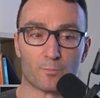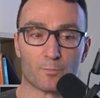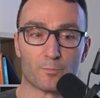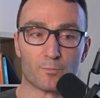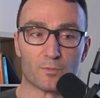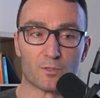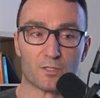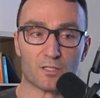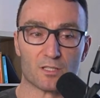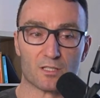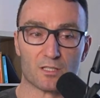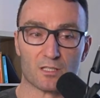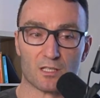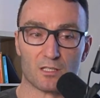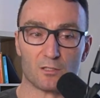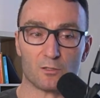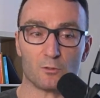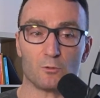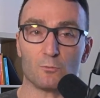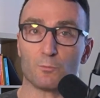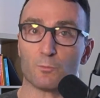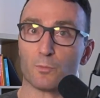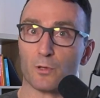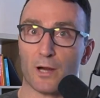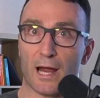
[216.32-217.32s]

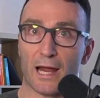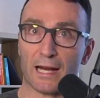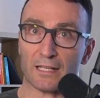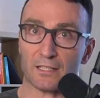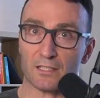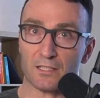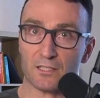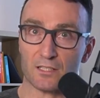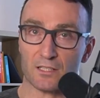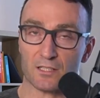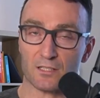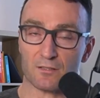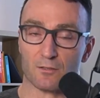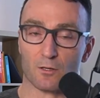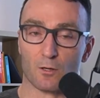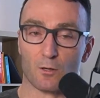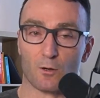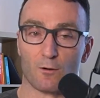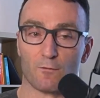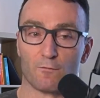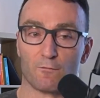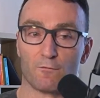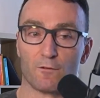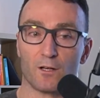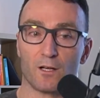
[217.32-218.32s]
skill practice
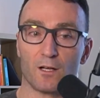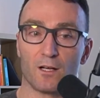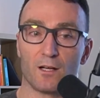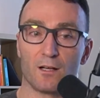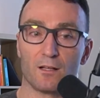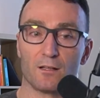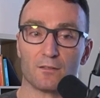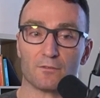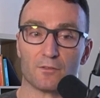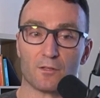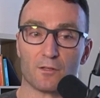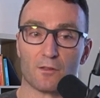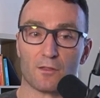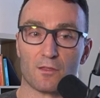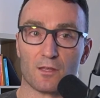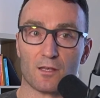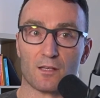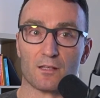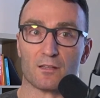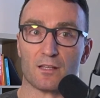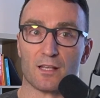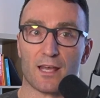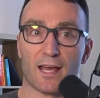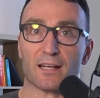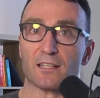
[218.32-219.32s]
of the
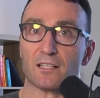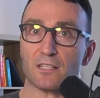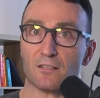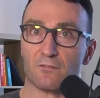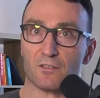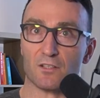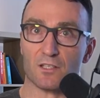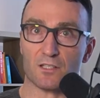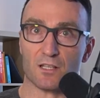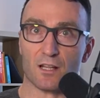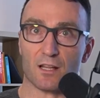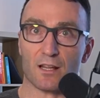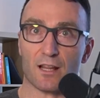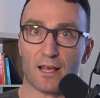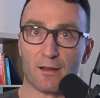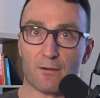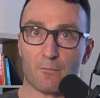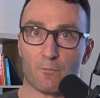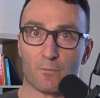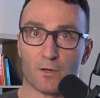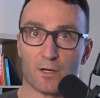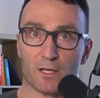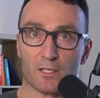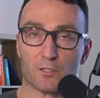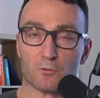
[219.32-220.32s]
thing, the activities that they
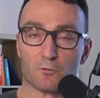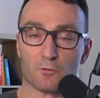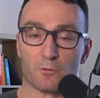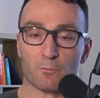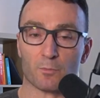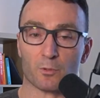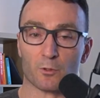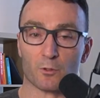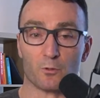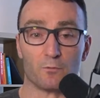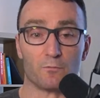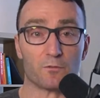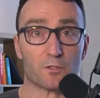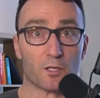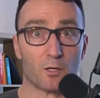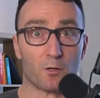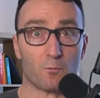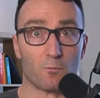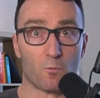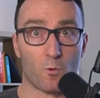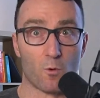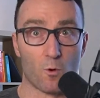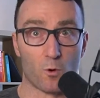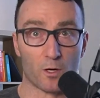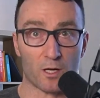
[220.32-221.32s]
need to improve. So
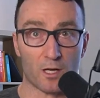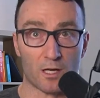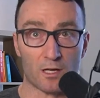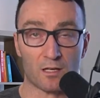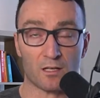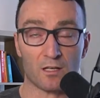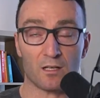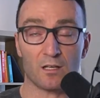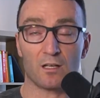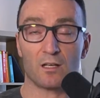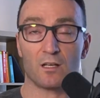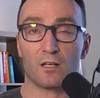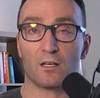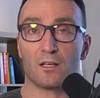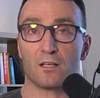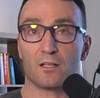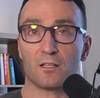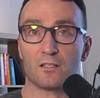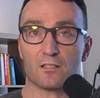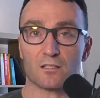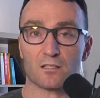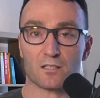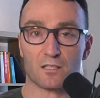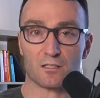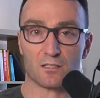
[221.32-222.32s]
walking,
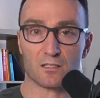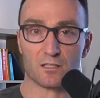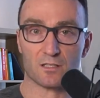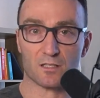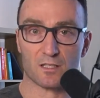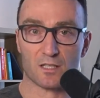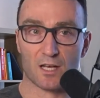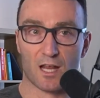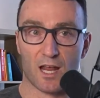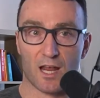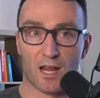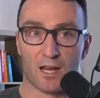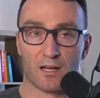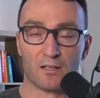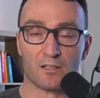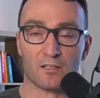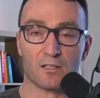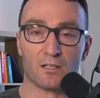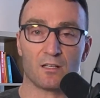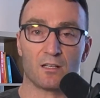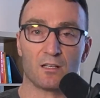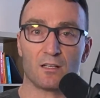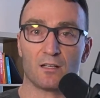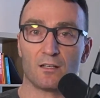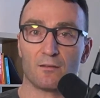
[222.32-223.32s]
sit to stand,
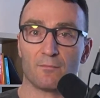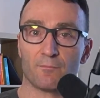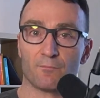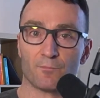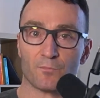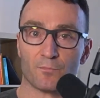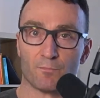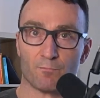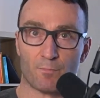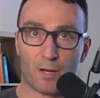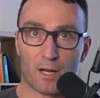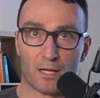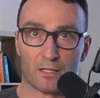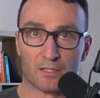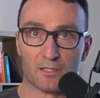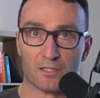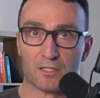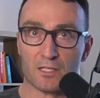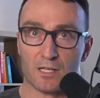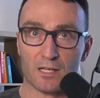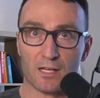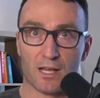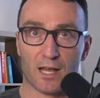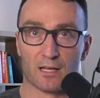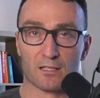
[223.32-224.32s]

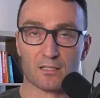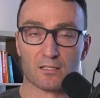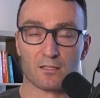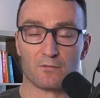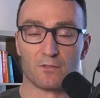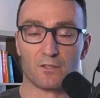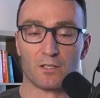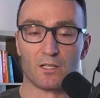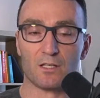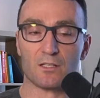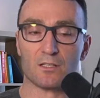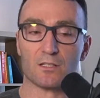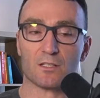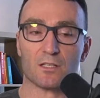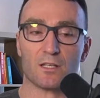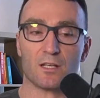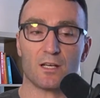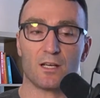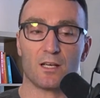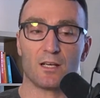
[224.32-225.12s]
balancing activities